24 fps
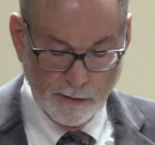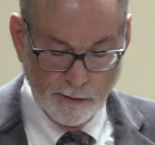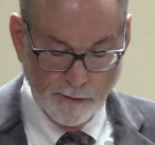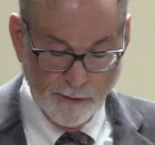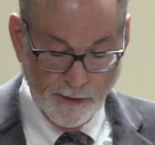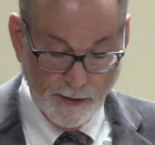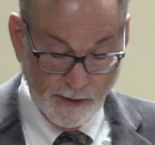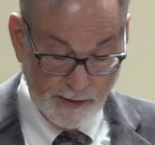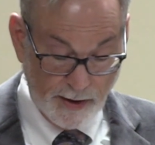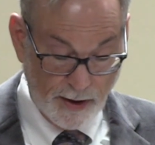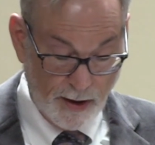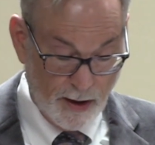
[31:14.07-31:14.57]

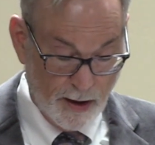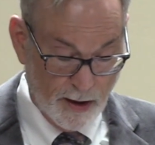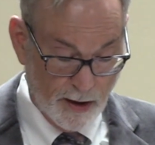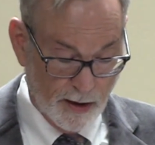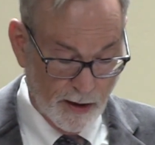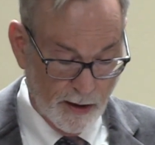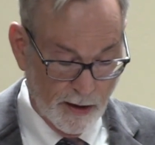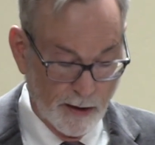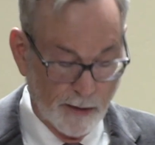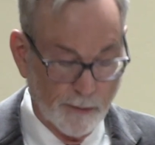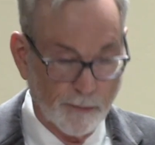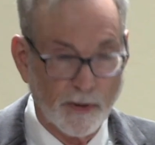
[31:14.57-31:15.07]
the
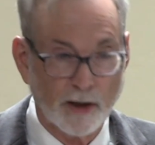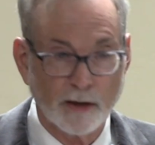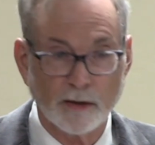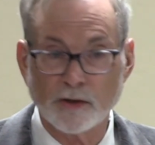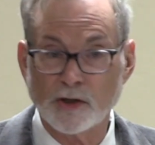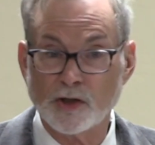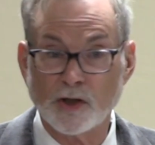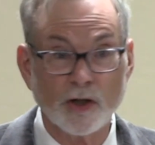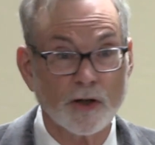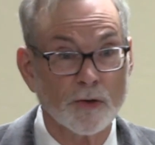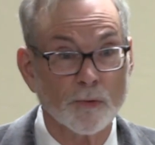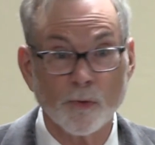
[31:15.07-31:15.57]
time, and
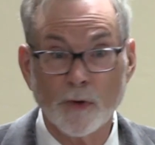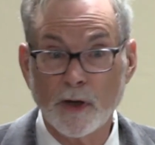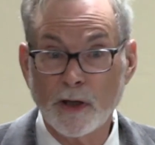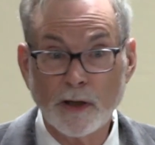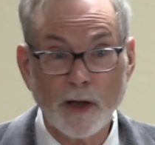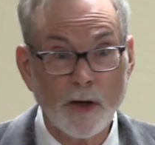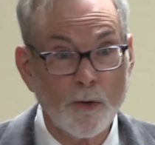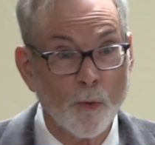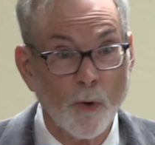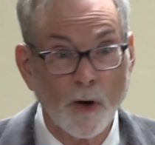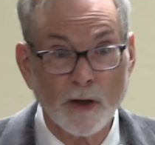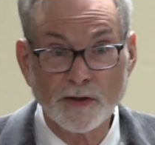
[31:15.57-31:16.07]
she
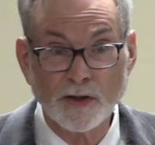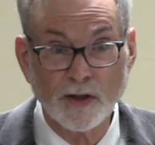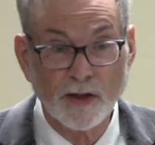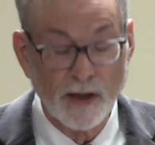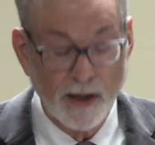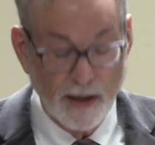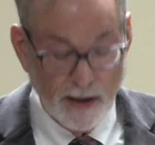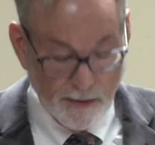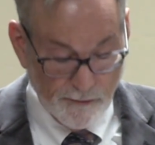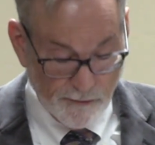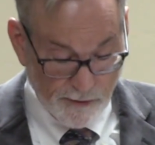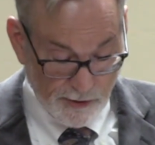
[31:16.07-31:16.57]
really wasn't
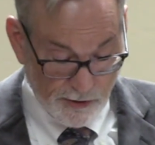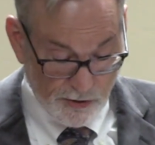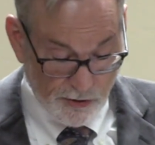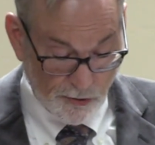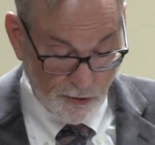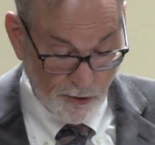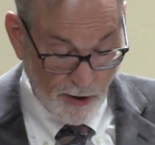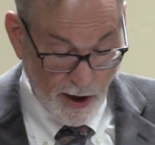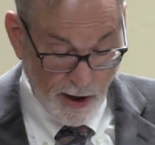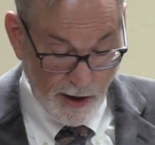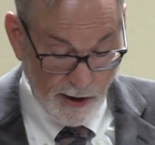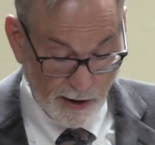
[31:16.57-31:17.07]
even
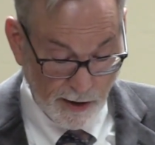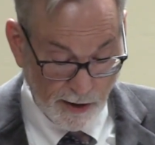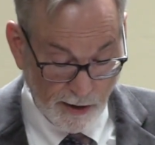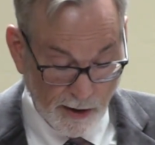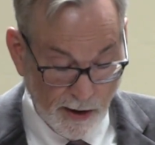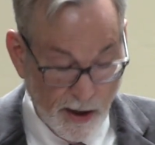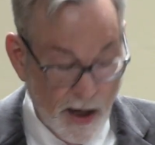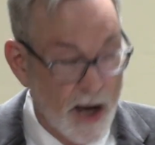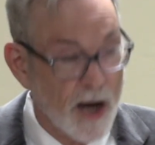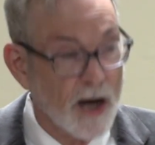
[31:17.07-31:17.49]
trying.